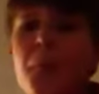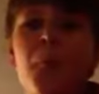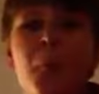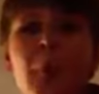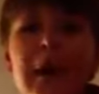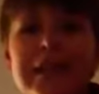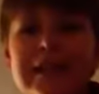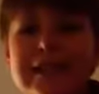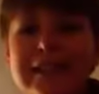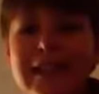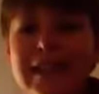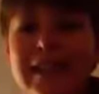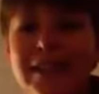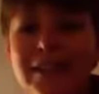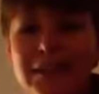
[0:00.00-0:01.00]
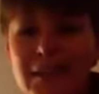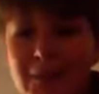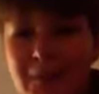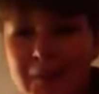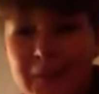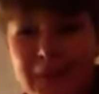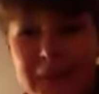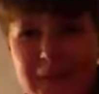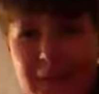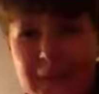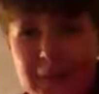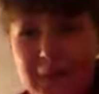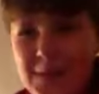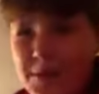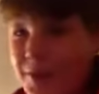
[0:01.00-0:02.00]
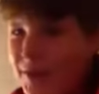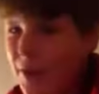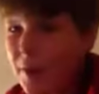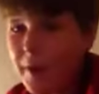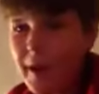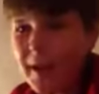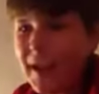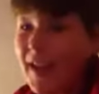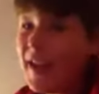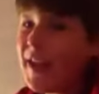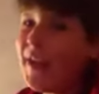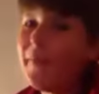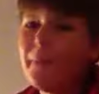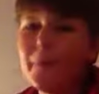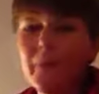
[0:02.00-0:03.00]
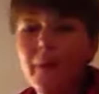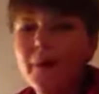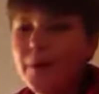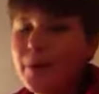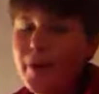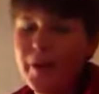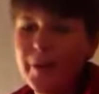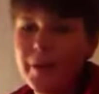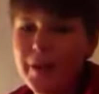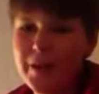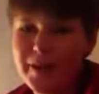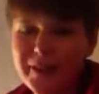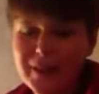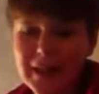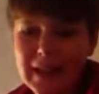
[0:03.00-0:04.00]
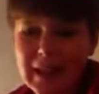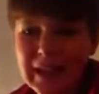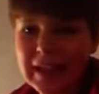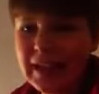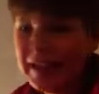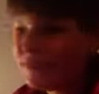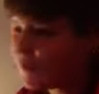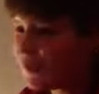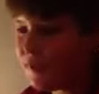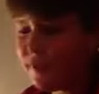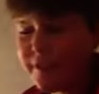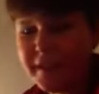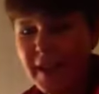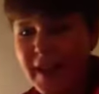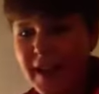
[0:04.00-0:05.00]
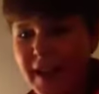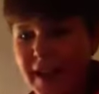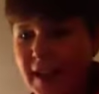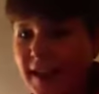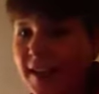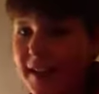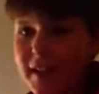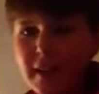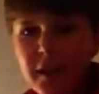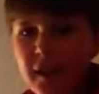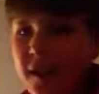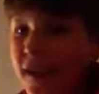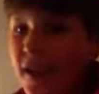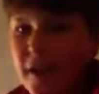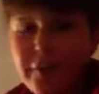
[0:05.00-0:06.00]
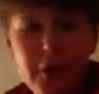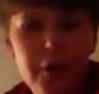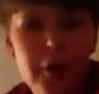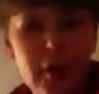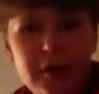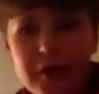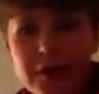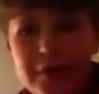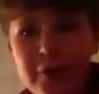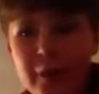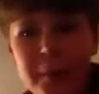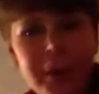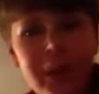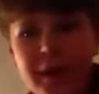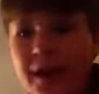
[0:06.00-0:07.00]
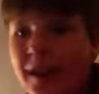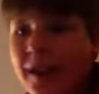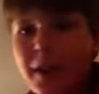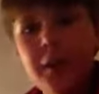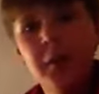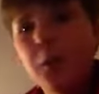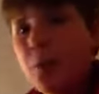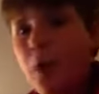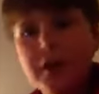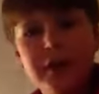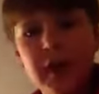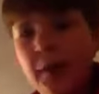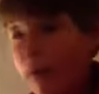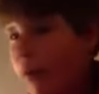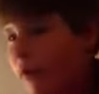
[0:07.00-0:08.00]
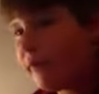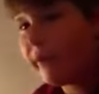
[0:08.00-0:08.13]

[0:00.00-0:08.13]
one second long, so cool. it won't do anything to but your day. If you're grounded from it, watch that one